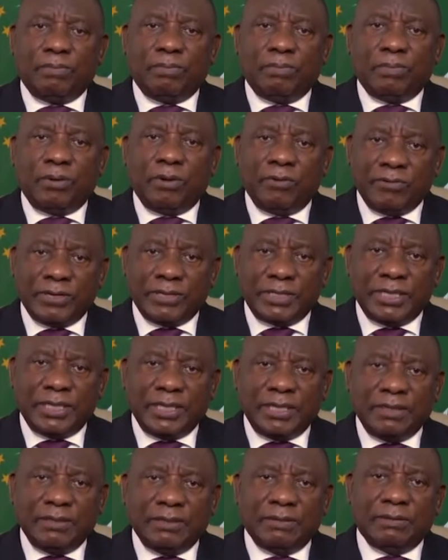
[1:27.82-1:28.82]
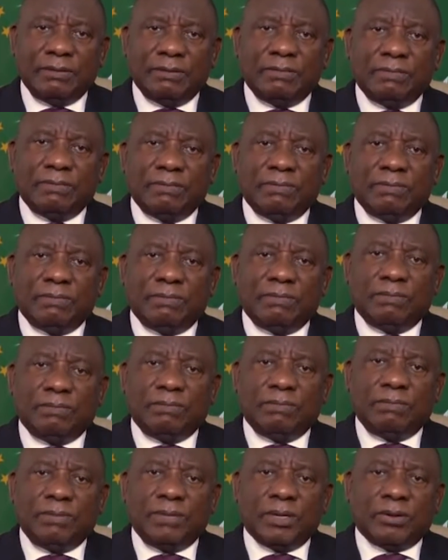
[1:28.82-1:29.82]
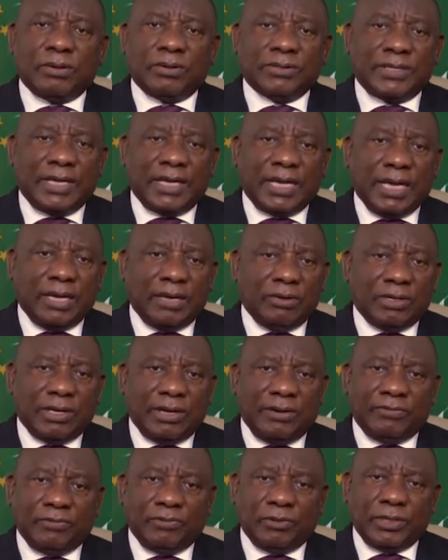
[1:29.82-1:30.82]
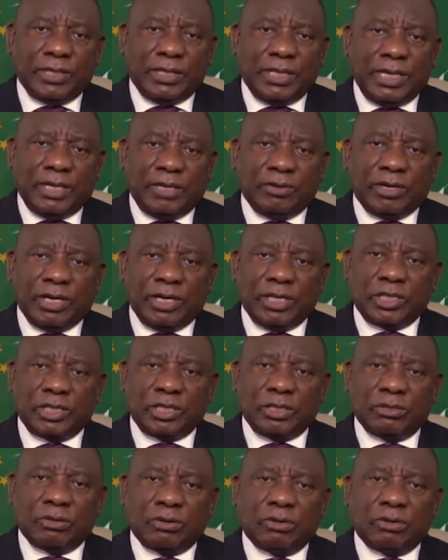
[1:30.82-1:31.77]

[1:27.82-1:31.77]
poverty, because they cannot afford an education